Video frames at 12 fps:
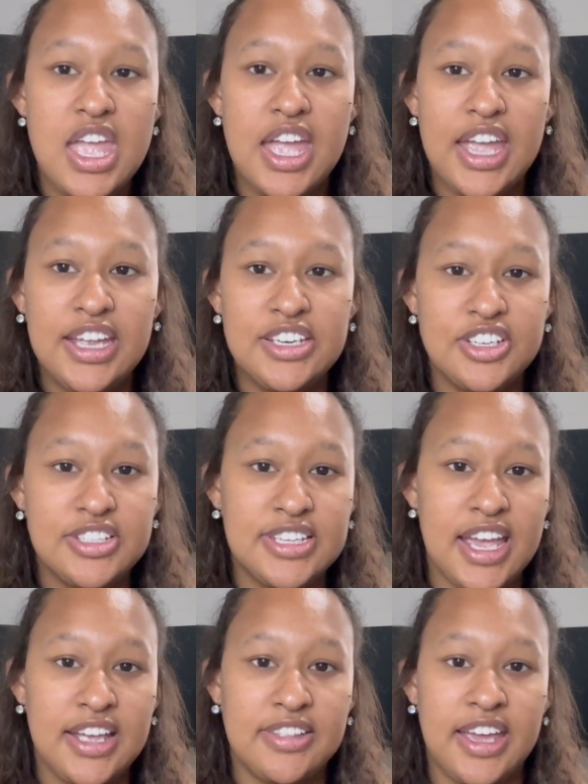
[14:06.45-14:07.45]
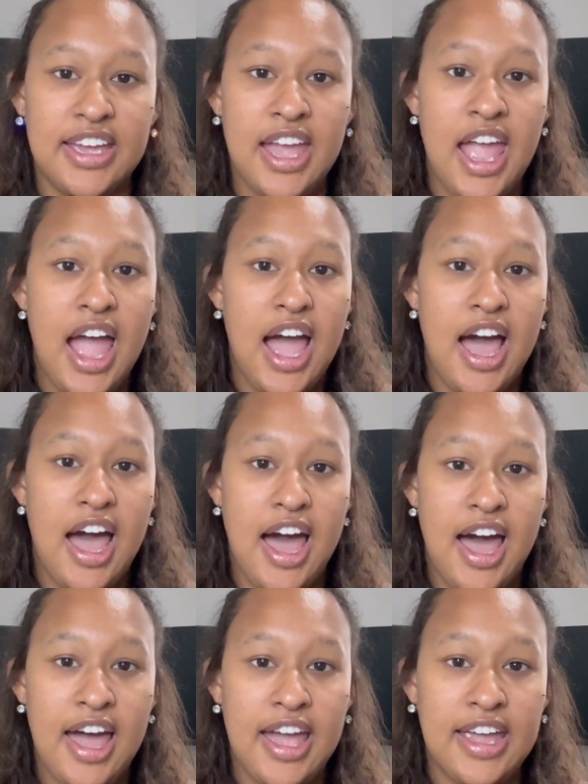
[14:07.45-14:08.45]
And just say like,
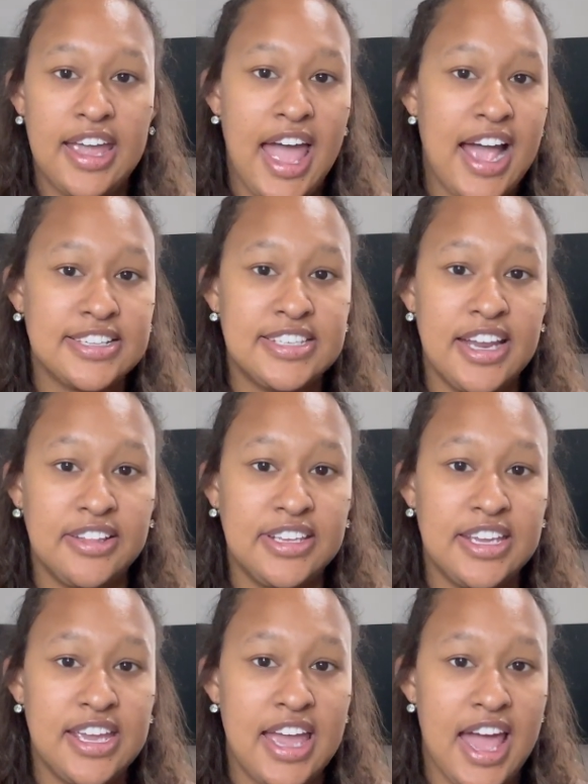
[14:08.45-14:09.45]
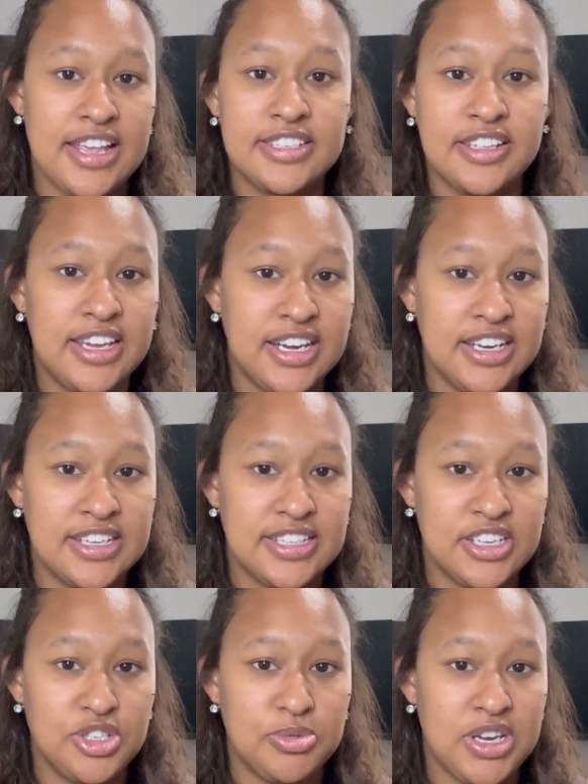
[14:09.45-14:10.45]
I accidentally escalated a
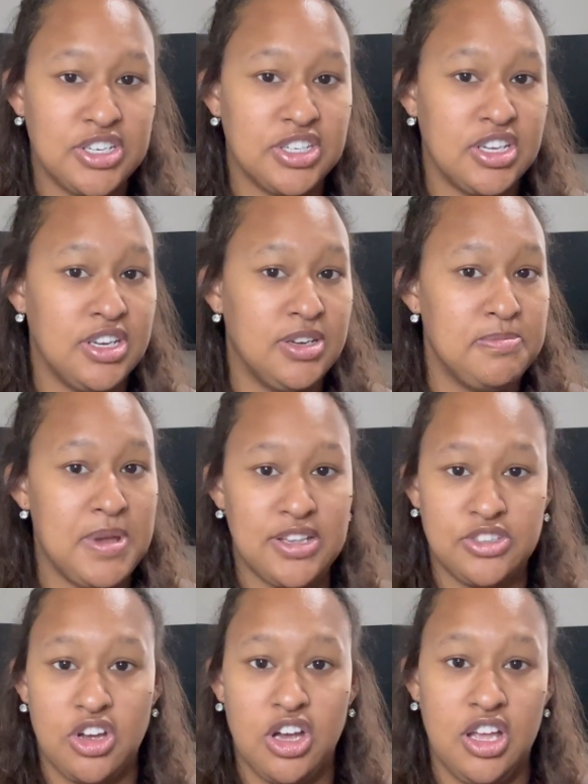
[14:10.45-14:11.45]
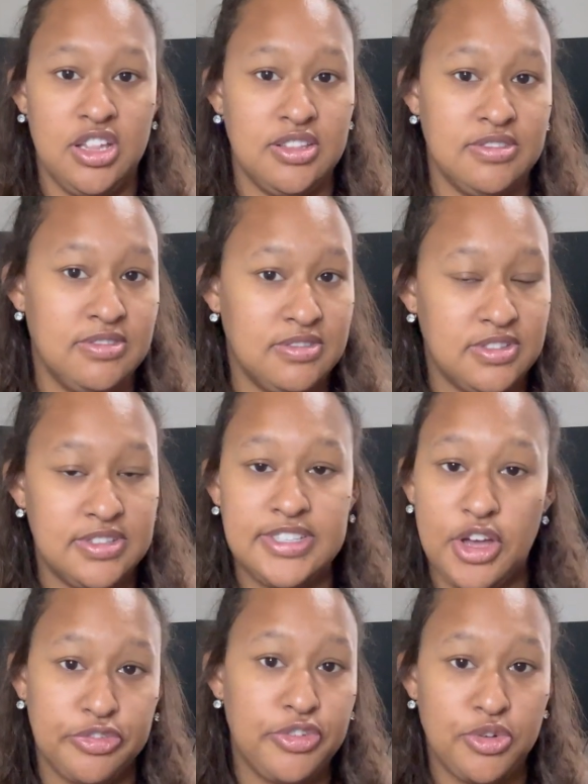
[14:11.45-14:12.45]
situation based on
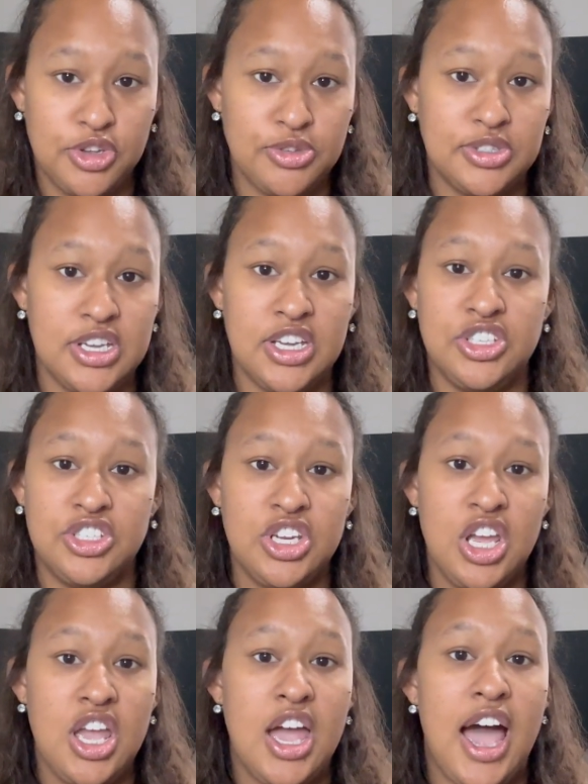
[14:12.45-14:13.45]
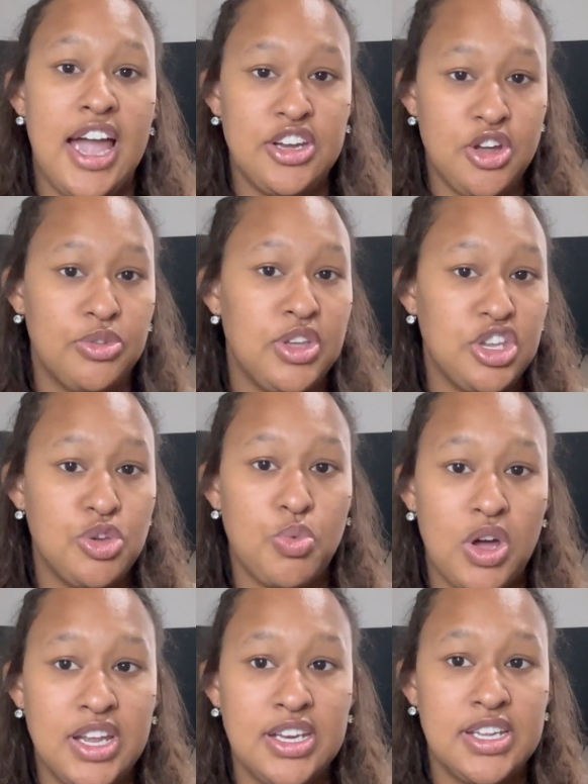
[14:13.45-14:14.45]
cell phone usage. I know that you
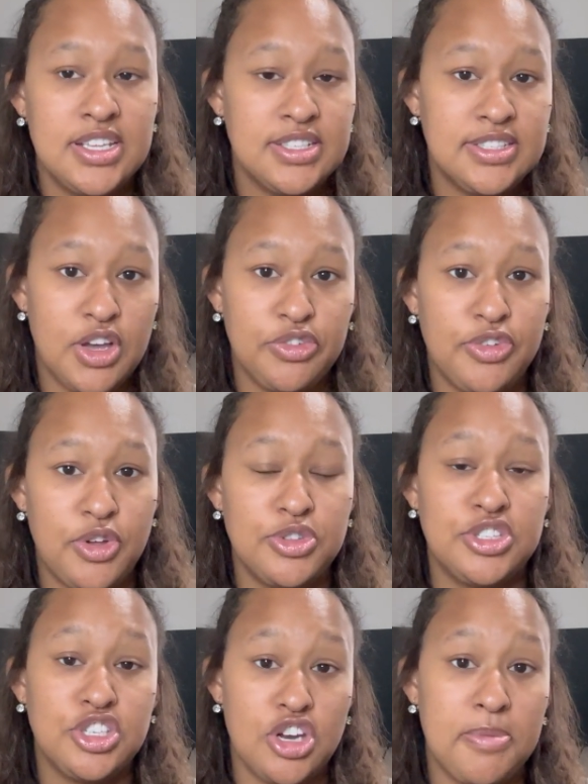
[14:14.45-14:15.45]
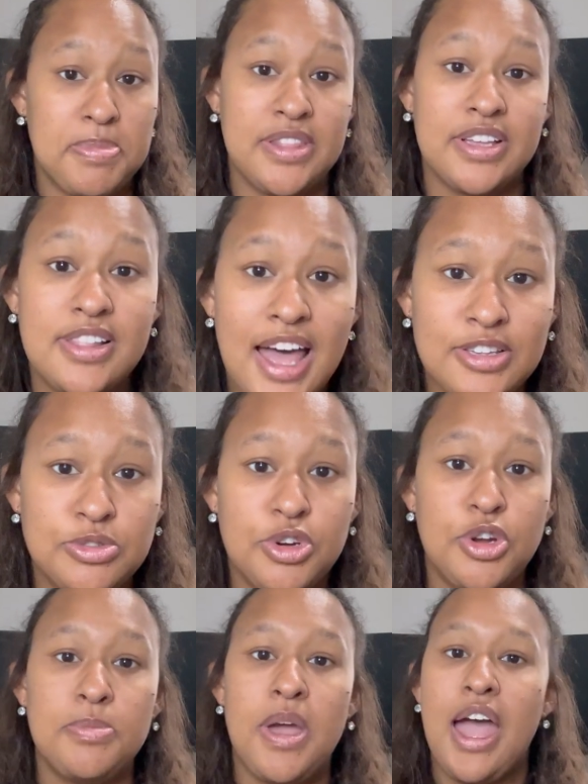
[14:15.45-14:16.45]
wanted cell phones to not be in the
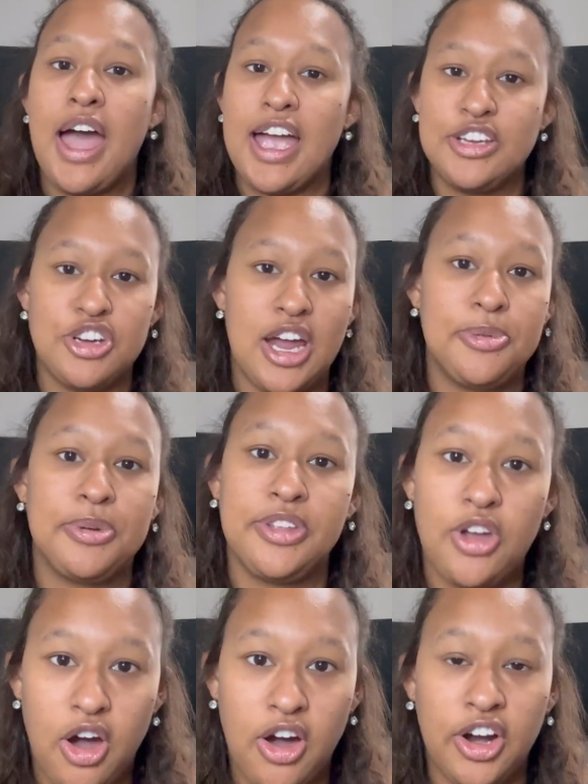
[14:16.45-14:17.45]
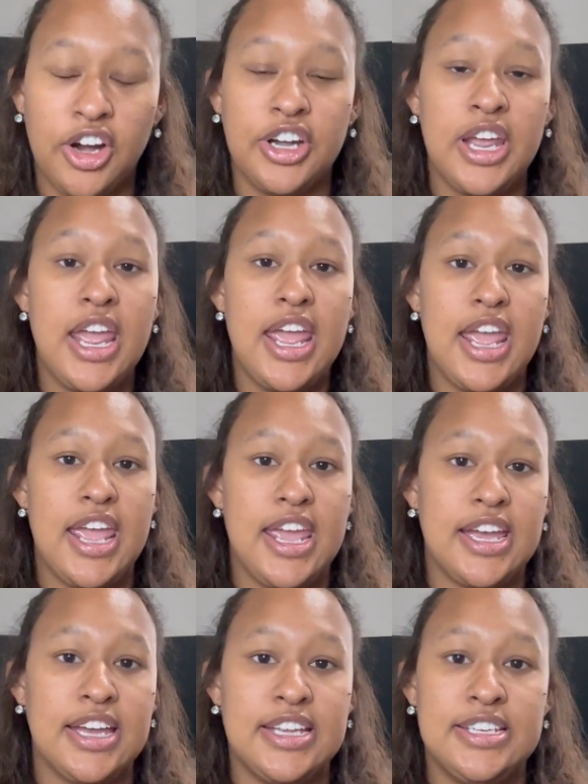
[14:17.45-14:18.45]
classroom. I tried really hard
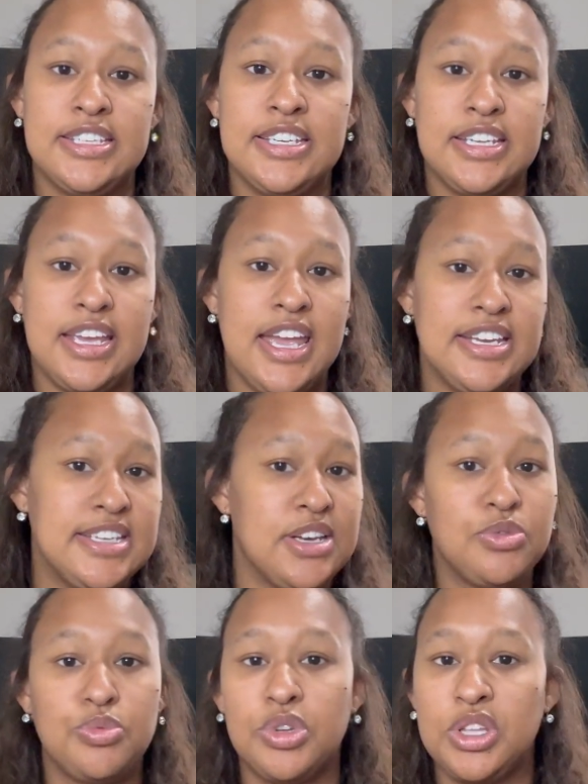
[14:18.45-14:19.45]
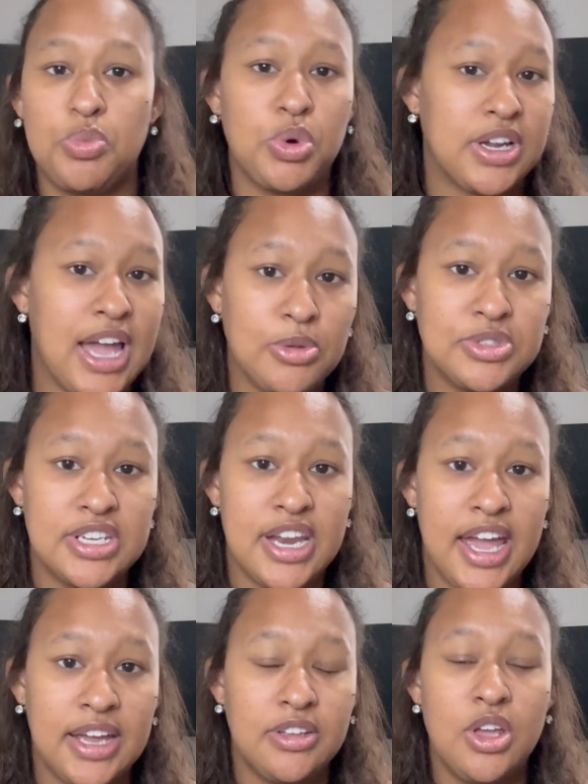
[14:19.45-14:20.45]
and it didn't really work out
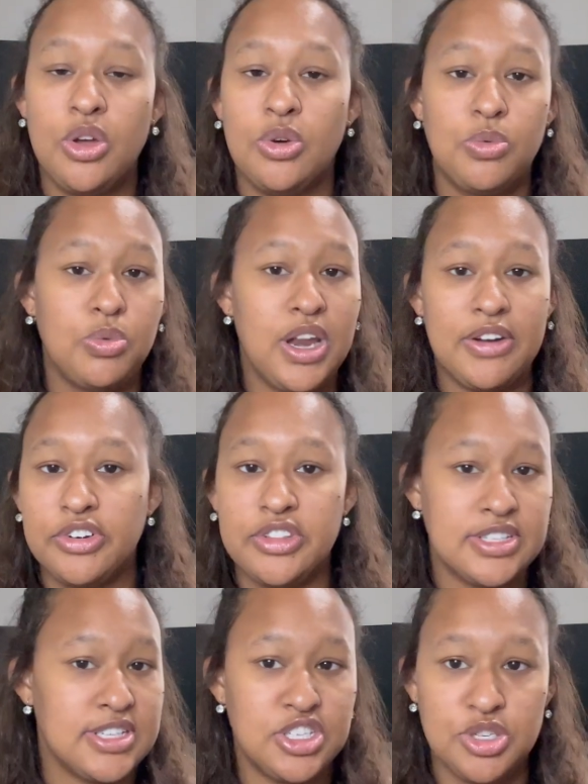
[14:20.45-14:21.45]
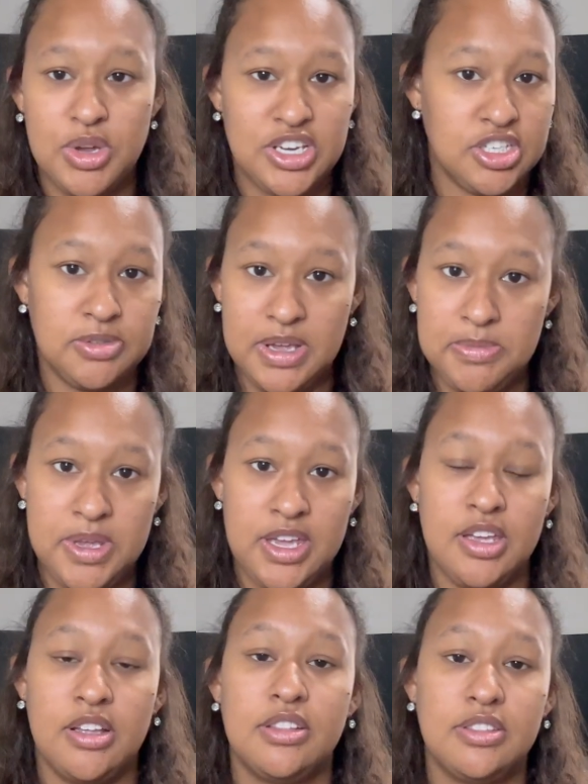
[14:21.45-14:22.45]
today. Whatever the situation may
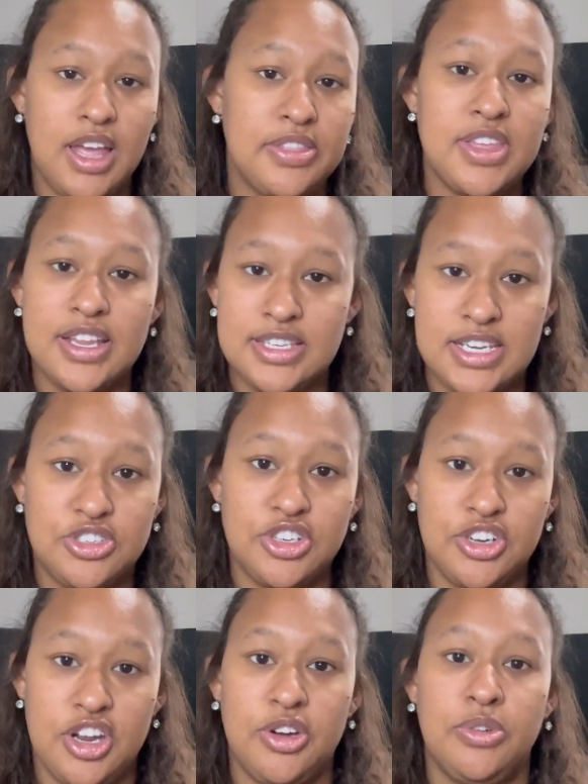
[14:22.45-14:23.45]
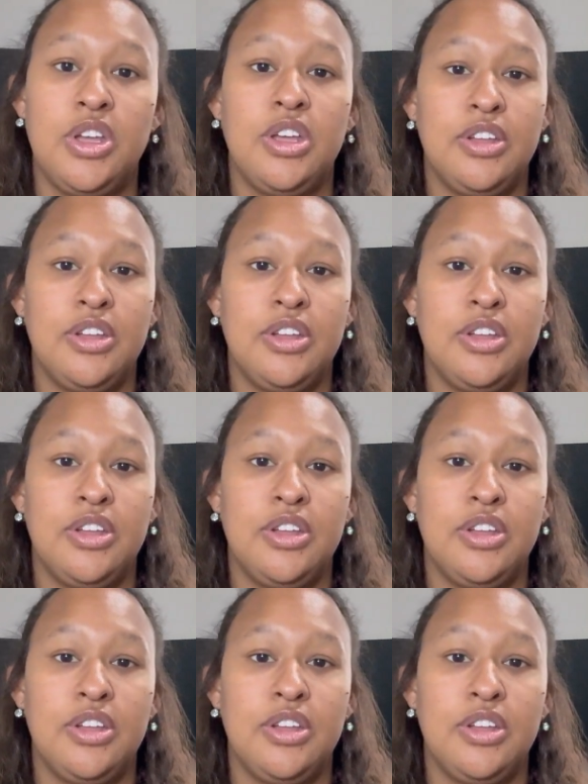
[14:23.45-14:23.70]
be, let that teacher know.